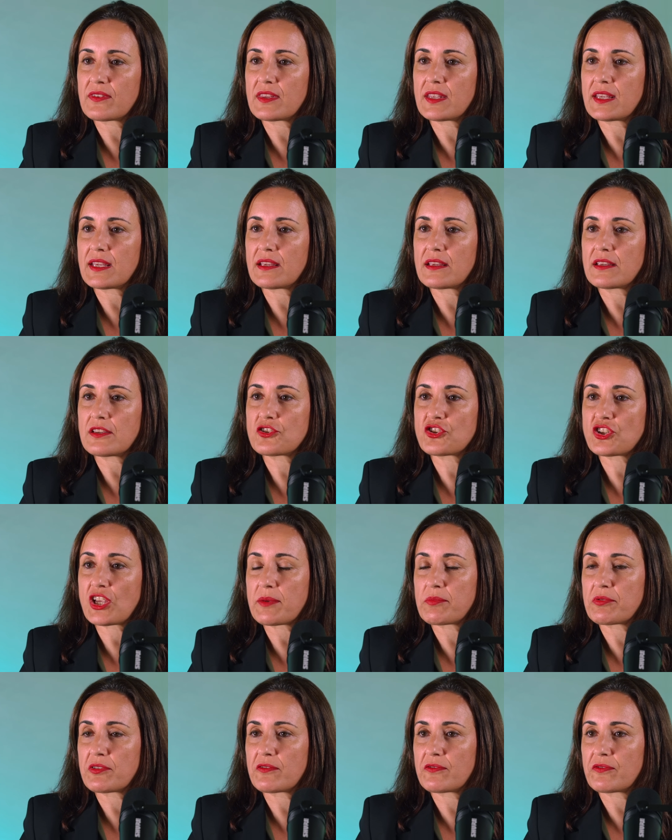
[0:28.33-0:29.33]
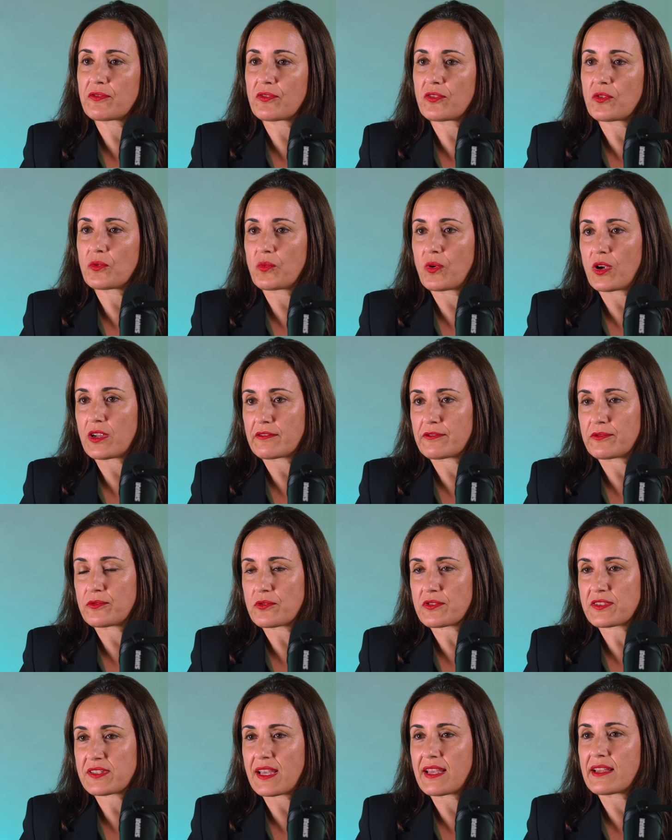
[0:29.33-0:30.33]
the shape of the
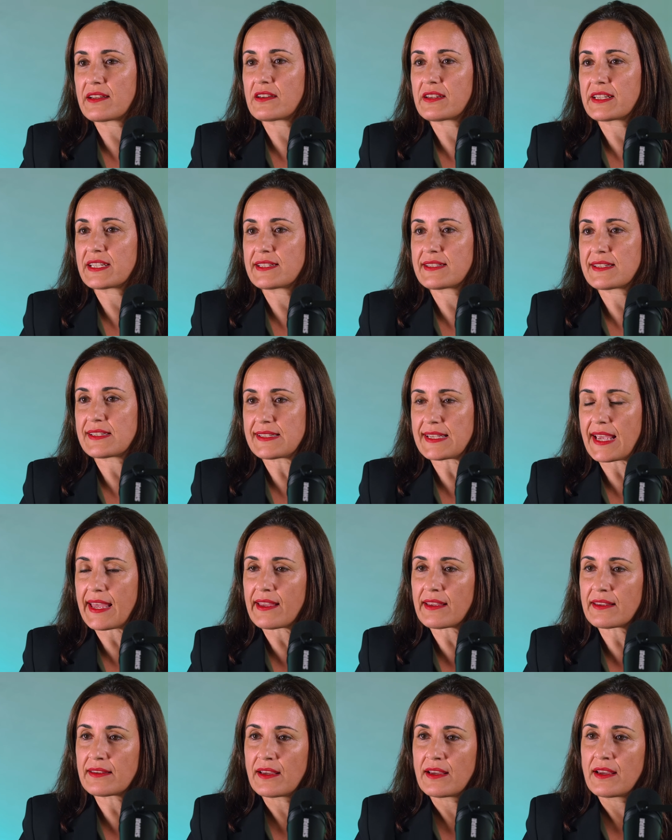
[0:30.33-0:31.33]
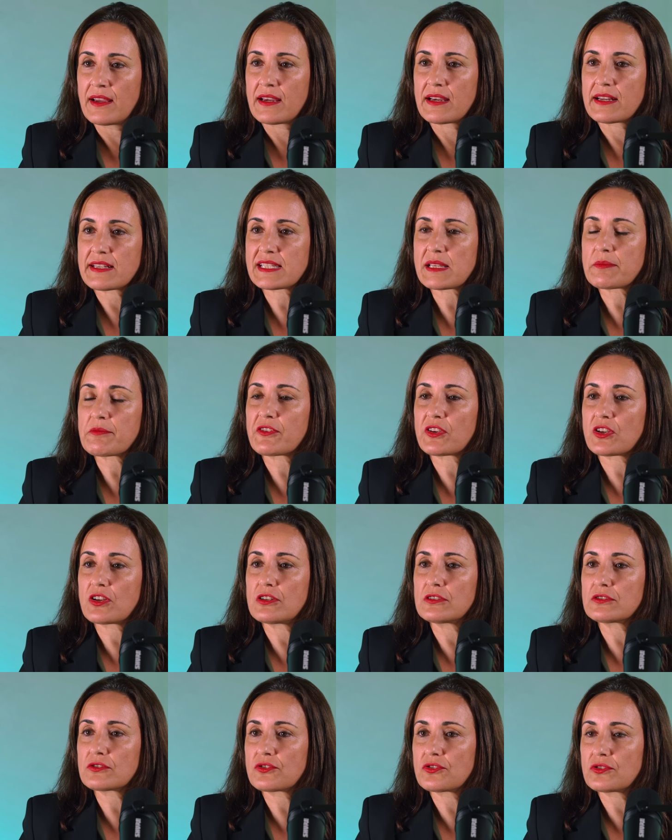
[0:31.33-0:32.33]
workforce at NIE today and some of the
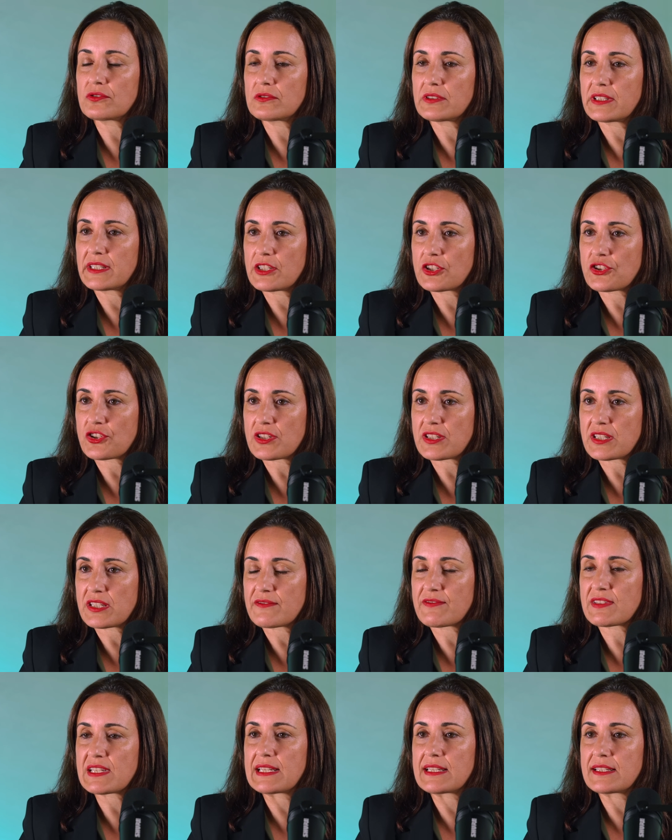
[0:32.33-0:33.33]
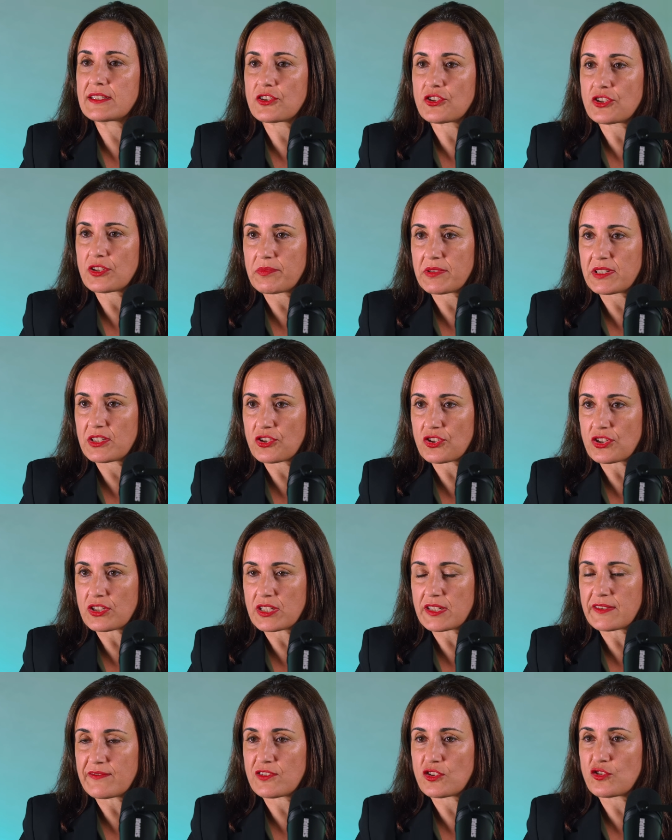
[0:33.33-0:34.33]
cultural initiatives, leadership
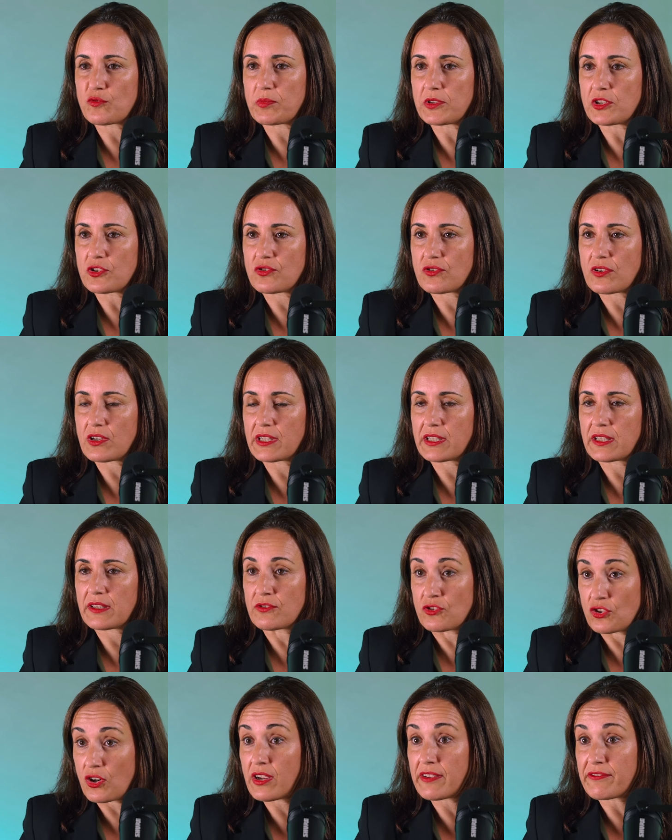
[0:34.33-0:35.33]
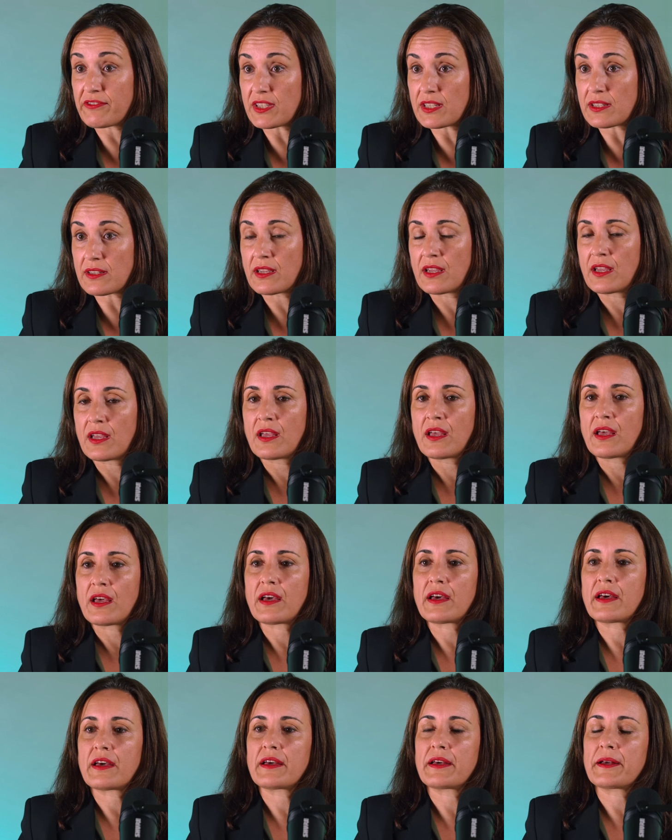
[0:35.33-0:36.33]
initiatives you've been dri driving
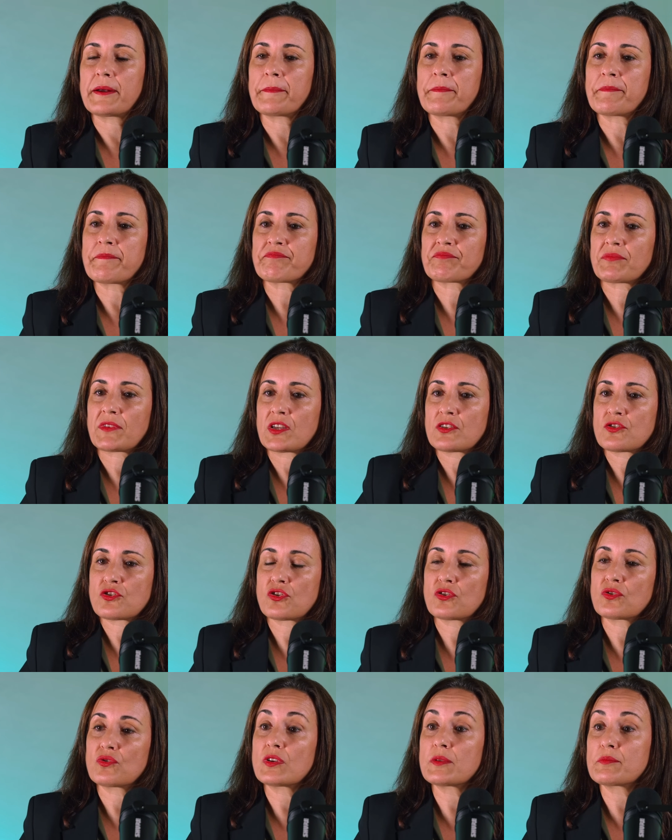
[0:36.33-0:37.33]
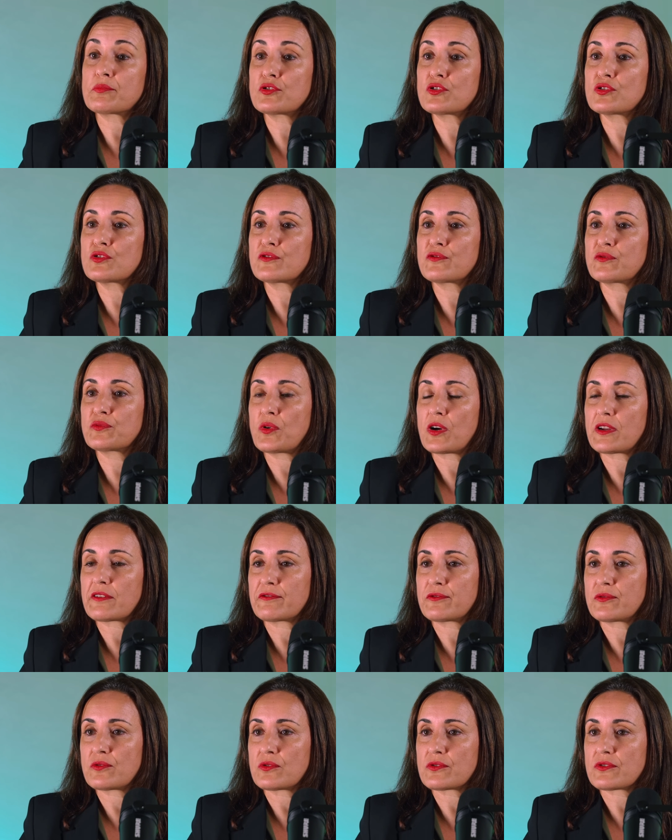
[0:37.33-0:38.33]
um, to improve
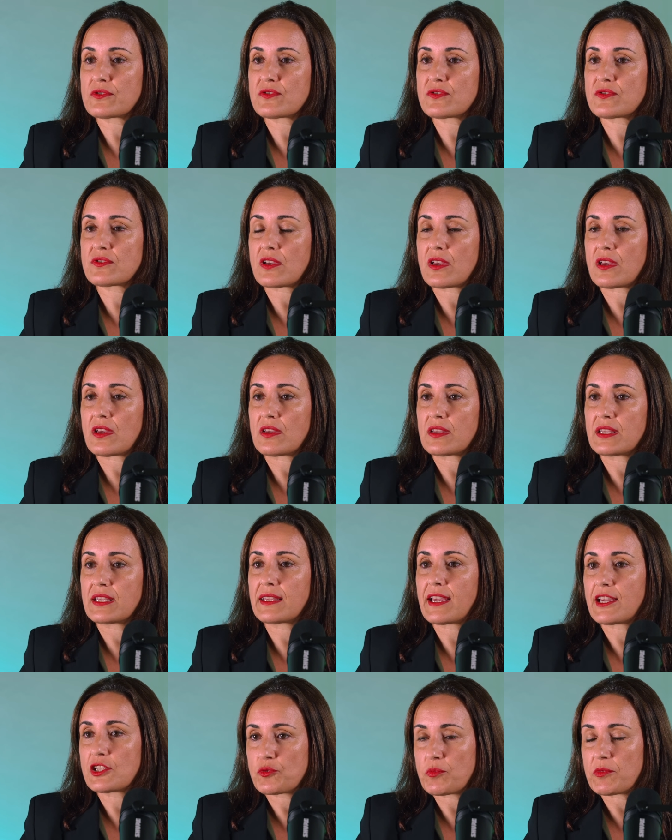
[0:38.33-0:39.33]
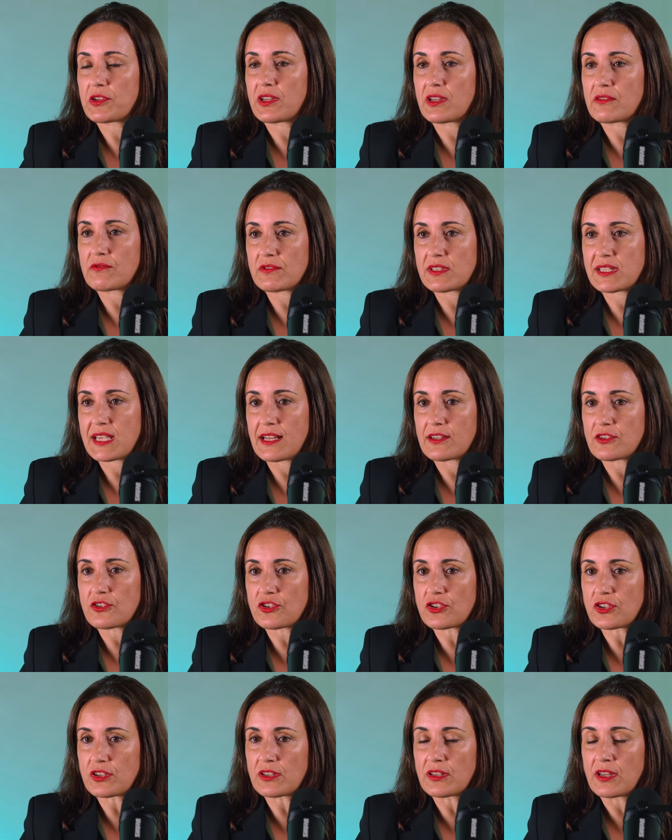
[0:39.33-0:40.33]
workforce uh, engagement and
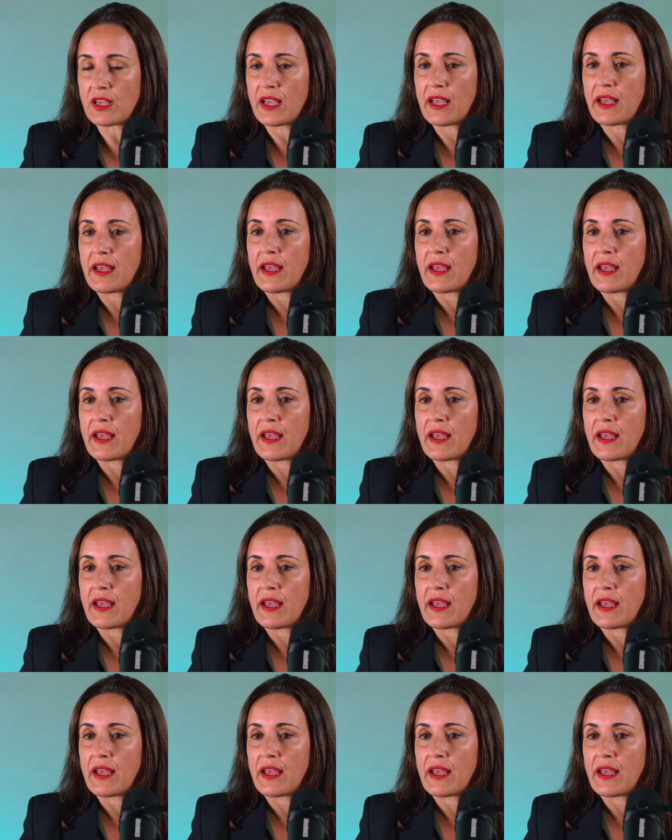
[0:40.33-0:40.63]
retention.